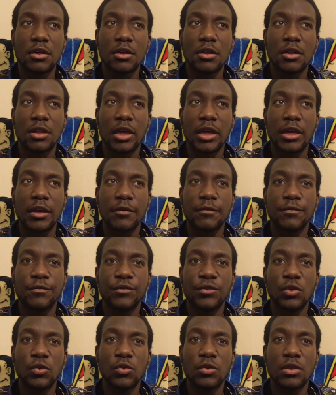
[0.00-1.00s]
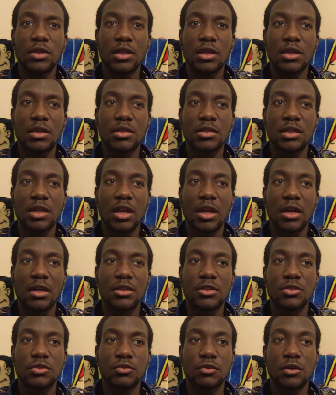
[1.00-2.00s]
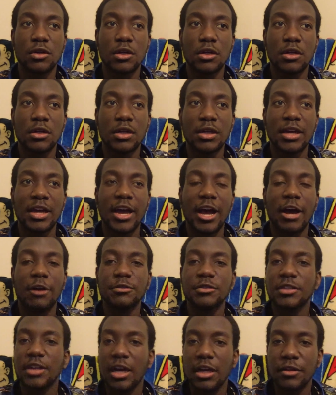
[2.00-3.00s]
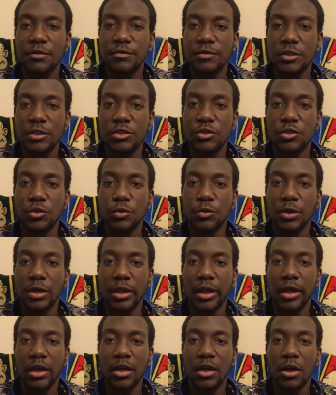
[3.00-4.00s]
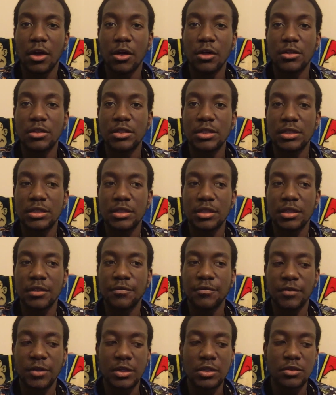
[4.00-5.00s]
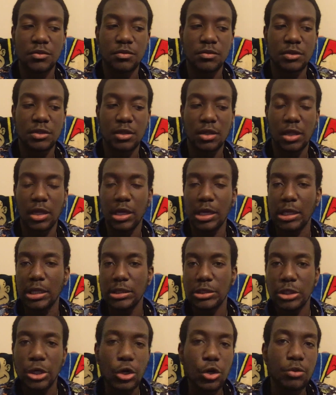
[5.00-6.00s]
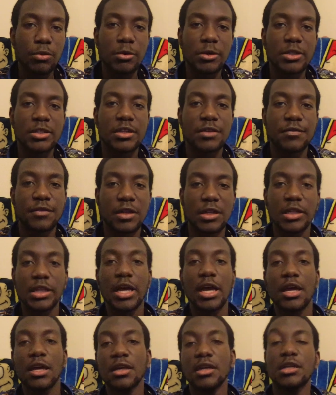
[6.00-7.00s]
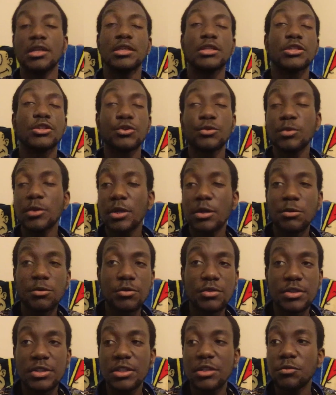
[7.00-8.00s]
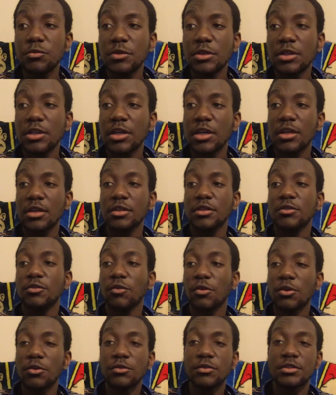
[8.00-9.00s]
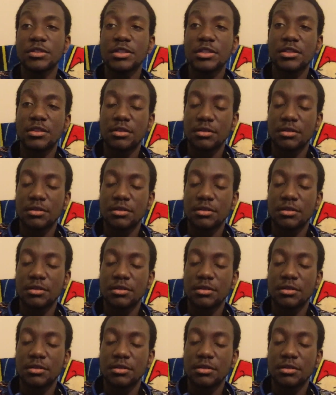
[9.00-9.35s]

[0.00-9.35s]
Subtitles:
like a few things that I could draw outside of just doing like artistic events, which are like October and stuff like that. So if you ever see me like grow as an